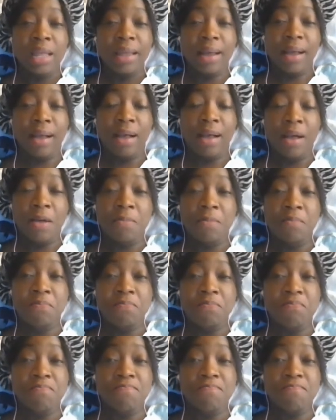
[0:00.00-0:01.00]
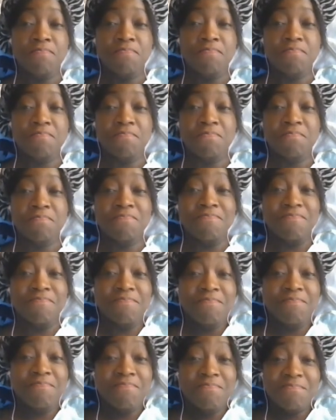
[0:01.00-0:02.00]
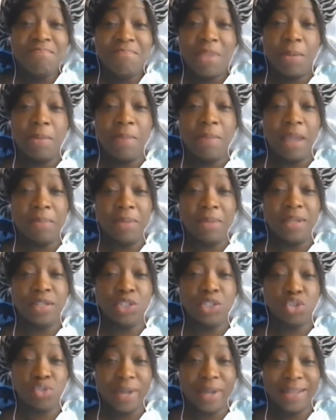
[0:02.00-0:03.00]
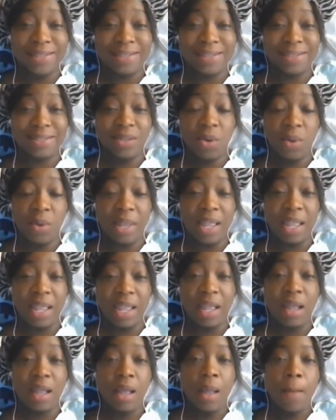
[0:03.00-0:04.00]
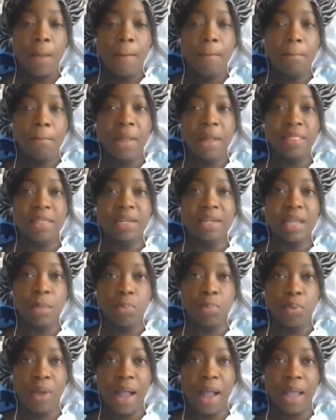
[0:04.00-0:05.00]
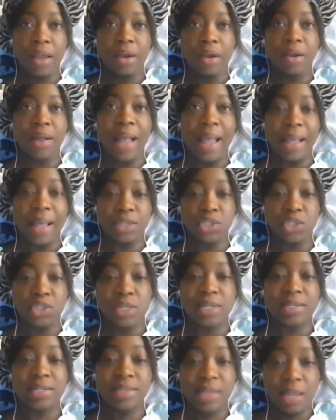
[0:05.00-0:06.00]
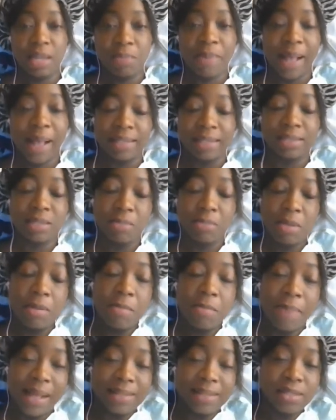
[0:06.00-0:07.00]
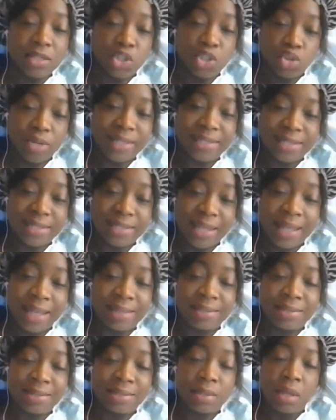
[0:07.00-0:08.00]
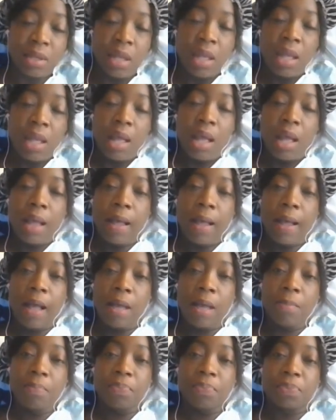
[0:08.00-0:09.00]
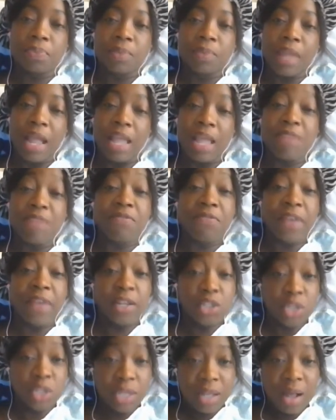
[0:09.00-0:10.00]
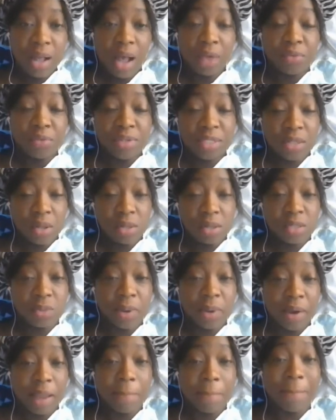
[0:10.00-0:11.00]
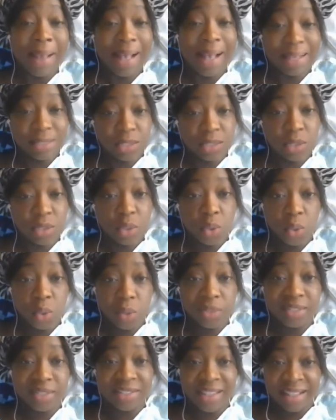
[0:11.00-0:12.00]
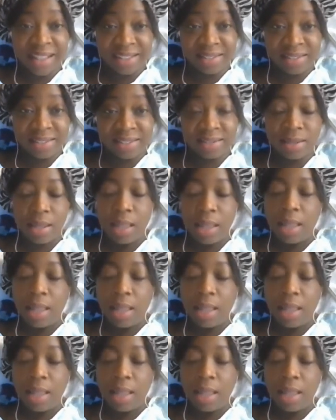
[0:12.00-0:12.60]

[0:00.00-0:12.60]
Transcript: baby might be in distress, okay? But the day prior, I actually did pass. The baby passed the stress test. I eventually got results where I passed the glucose test.